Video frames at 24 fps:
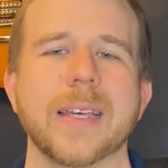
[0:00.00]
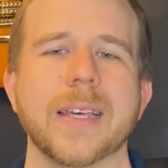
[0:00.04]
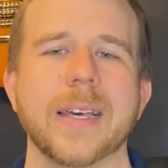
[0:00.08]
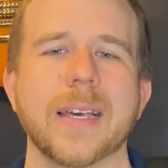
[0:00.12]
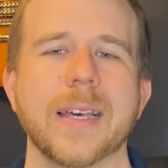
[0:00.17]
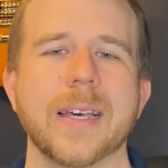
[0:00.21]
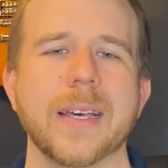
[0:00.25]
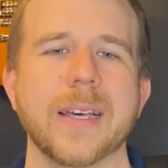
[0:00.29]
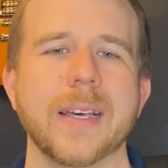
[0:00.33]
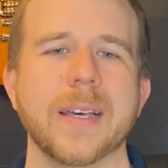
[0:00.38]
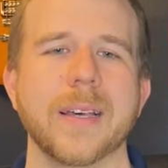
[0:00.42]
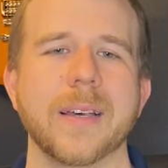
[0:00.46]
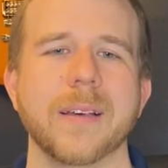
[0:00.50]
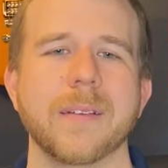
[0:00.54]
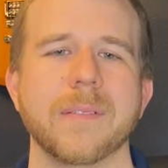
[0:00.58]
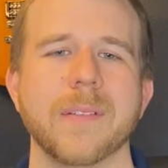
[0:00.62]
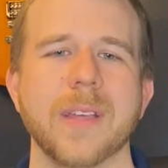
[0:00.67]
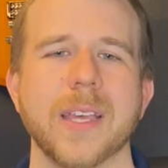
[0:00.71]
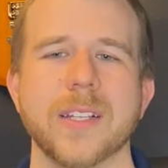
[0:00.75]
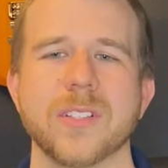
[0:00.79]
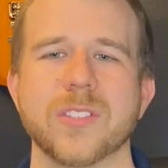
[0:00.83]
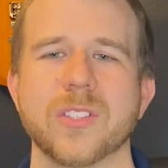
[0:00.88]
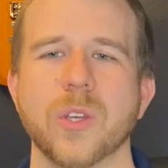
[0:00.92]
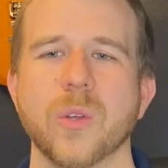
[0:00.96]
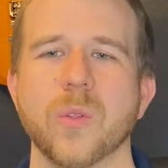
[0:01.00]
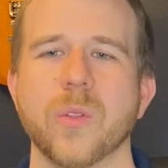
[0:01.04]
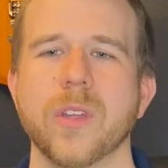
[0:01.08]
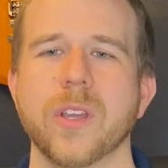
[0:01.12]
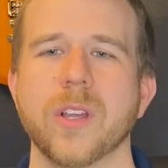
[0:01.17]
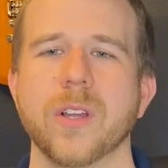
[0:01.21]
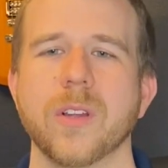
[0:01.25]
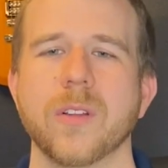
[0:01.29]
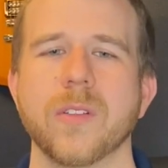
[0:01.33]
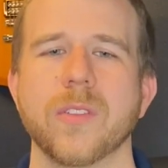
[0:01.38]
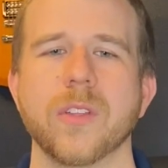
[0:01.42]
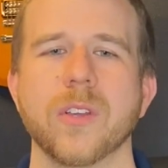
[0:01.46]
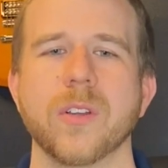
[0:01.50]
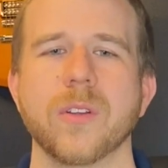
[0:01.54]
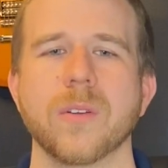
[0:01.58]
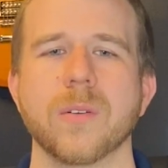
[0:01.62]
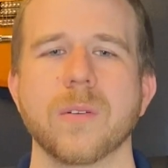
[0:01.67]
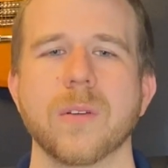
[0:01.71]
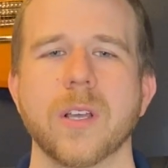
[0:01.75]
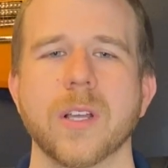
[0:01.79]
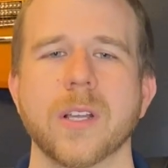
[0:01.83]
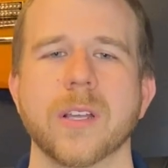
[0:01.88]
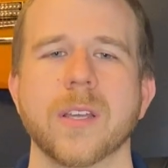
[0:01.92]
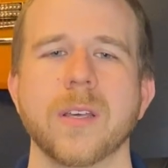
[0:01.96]
And so
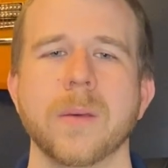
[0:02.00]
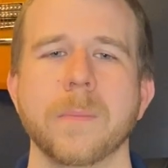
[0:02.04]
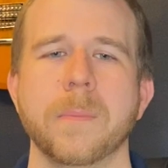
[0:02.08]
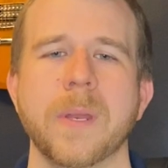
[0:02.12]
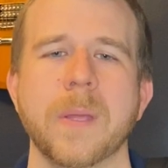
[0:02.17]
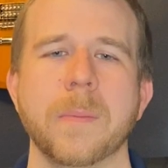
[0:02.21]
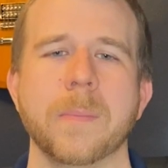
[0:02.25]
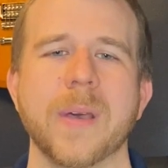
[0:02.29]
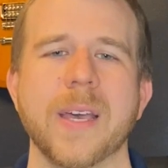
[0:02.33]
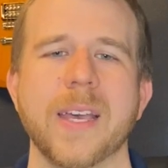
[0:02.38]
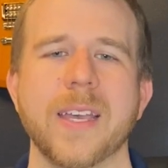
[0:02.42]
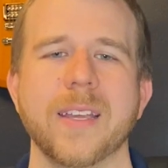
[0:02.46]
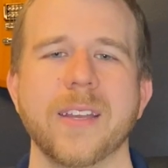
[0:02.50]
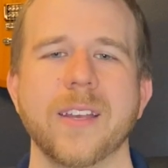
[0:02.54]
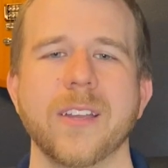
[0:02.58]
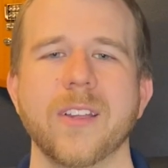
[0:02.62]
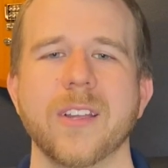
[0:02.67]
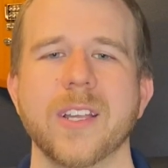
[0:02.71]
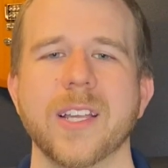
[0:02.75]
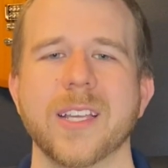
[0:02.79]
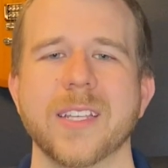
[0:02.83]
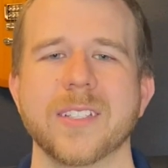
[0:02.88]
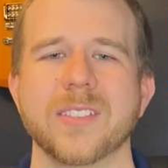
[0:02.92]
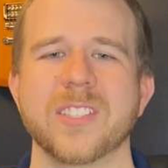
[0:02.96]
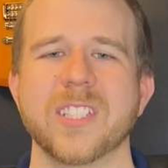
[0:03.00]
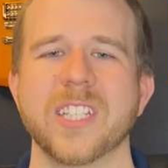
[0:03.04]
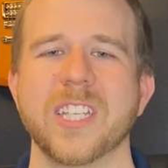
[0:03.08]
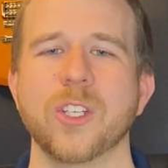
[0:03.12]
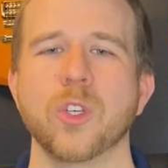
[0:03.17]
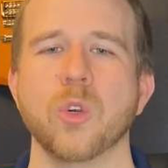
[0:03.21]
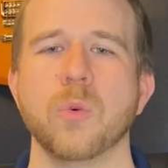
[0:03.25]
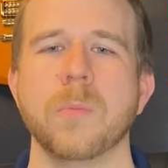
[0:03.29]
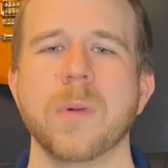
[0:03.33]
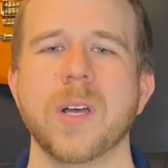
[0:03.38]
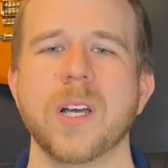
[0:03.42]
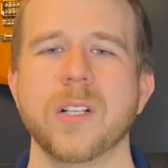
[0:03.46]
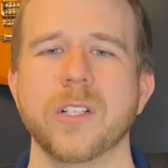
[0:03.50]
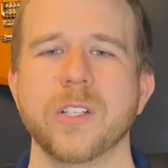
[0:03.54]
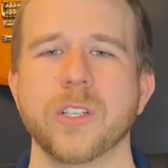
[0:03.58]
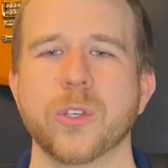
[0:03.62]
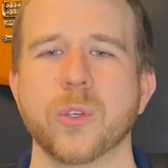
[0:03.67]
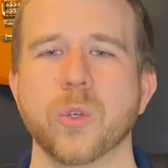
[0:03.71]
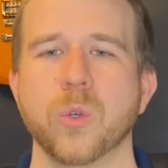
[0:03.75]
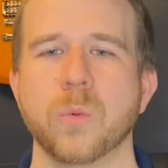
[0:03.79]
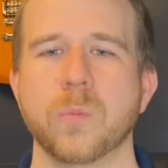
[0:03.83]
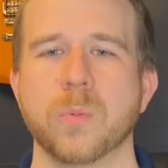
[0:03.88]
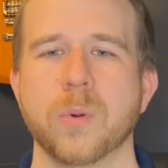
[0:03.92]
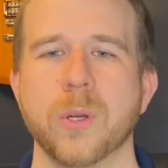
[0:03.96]
they're a company pioneering a single
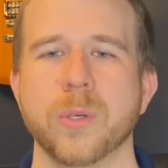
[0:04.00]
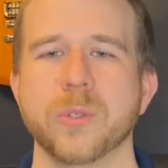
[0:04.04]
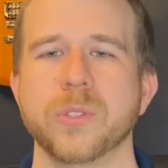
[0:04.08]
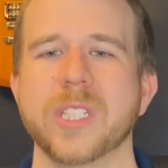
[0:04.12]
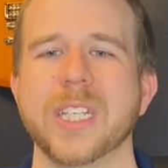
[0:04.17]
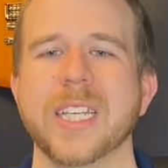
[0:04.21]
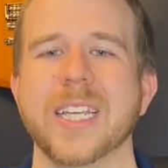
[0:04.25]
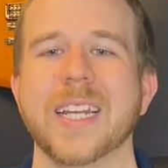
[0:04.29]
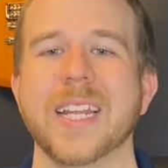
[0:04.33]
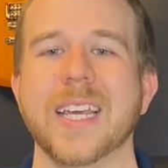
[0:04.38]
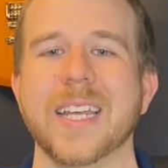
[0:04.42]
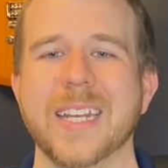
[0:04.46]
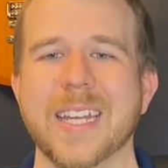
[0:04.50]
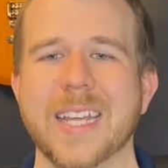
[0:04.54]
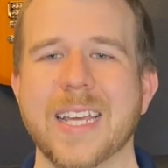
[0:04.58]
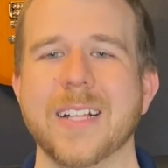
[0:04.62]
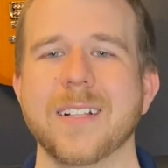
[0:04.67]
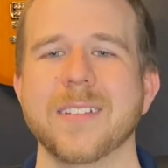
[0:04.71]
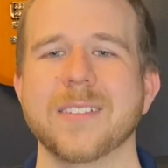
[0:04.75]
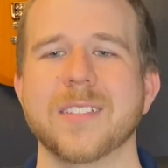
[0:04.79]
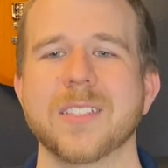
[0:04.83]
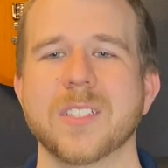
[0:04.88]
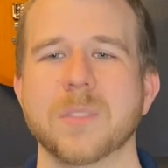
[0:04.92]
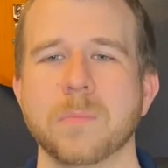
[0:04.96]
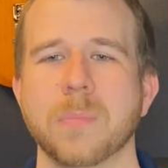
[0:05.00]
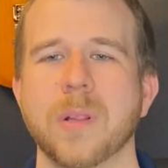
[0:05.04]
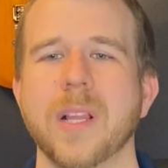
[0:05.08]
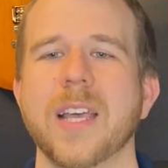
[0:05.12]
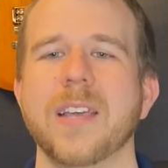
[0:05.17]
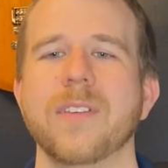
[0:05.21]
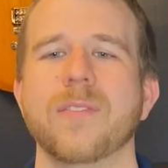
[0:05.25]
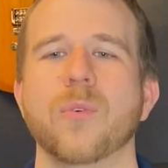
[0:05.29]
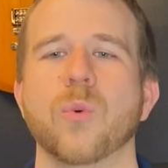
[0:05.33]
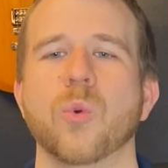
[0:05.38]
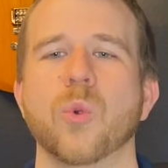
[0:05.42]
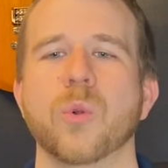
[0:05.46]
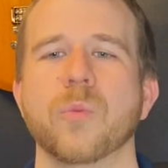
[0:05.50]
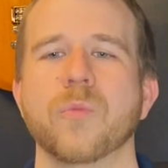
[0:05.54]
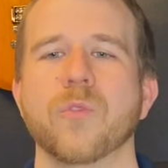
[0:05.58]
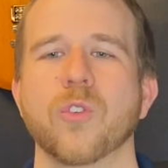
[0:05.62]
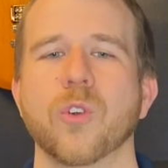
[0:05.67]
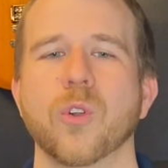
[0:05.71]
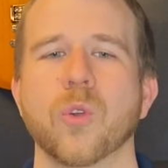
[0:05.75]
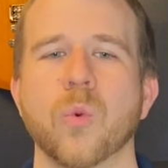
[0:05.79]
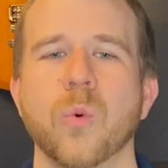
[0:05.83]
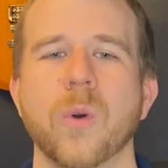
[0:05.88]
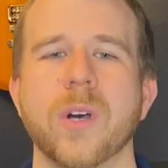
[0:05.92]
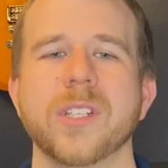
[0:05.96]
molecule protein analysis platform
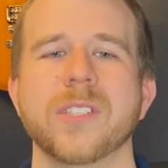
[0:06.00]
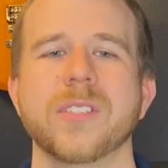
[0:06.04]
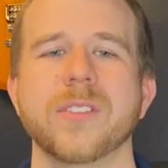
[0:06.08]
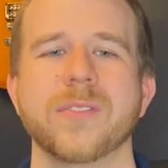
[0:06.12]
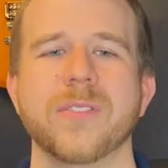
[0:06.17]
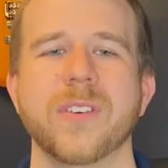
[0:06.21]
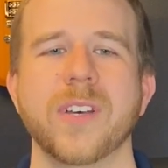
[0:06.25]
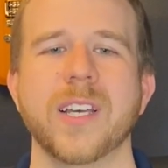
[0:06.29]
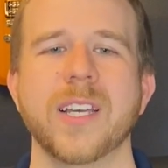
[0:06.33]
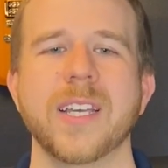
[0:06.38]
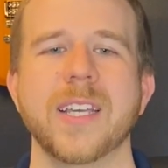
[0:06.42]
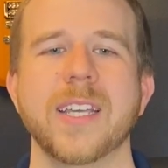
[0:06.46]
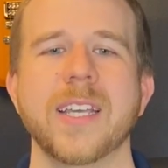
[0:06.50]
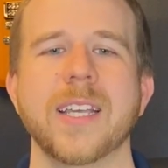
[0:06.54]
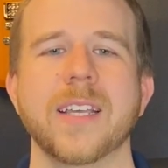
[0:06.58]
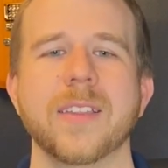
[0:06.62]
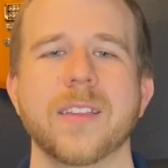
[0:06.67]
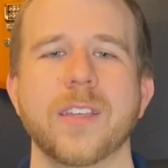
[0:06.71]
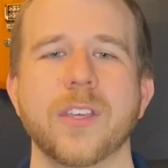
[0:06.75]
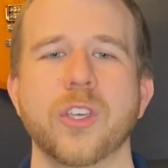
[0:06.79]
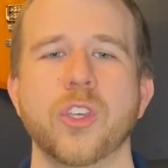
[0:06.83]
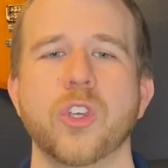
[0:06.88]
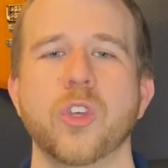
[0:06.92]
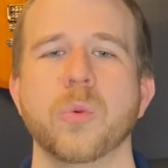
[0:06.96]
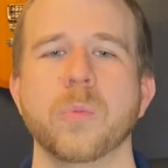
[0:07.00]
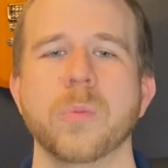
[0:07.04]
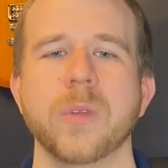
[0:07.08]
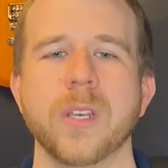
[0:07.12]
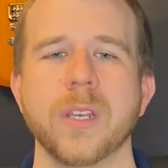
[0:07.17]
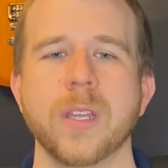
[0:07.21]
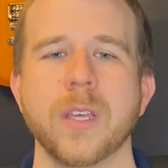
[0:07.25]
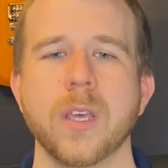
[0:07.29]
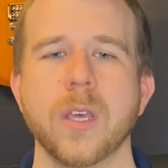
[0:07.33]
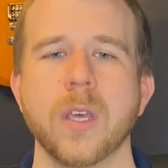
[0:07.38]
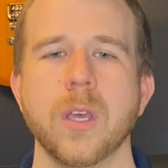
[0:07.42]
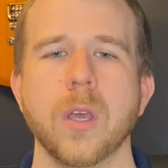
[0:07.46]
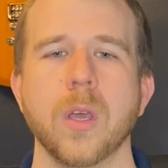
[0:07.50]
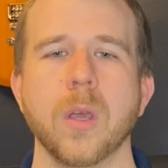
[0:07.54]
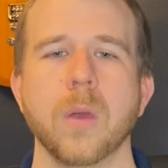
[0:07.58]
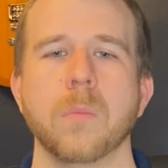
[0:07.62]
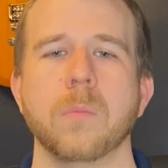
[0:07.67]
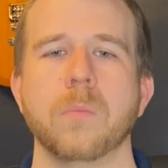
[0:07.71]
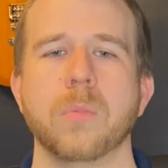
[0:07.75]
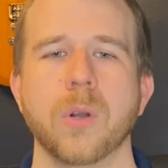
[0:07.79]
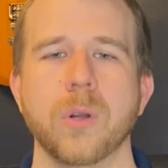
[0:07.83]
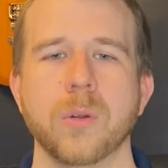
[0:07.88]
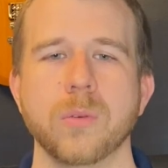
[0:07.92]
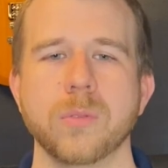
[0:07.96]
for quantifying the human
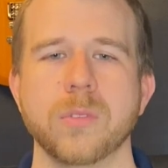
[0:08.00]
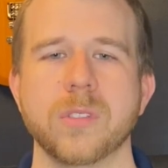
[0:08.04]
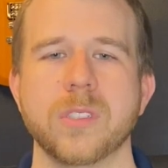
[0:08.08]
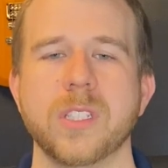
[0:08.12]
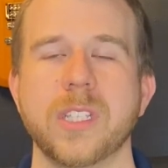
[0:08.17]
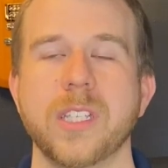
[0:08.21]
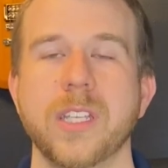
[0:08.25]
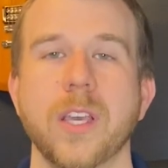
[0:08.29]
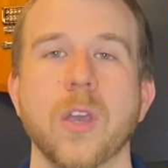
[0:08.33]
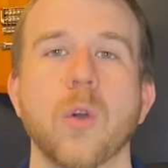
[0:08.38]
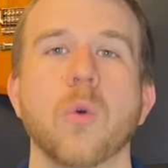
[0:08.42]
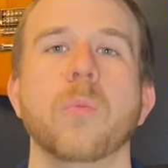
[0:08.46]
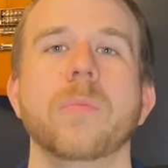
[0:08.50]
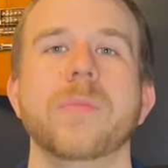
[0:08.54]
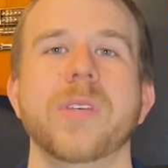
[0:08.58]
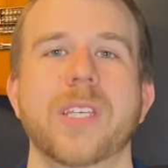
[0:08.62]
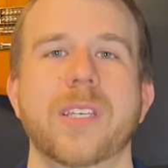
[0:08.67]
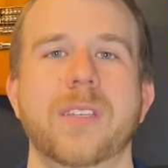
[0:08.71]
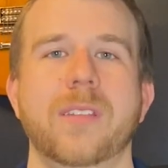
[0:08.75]
proteome.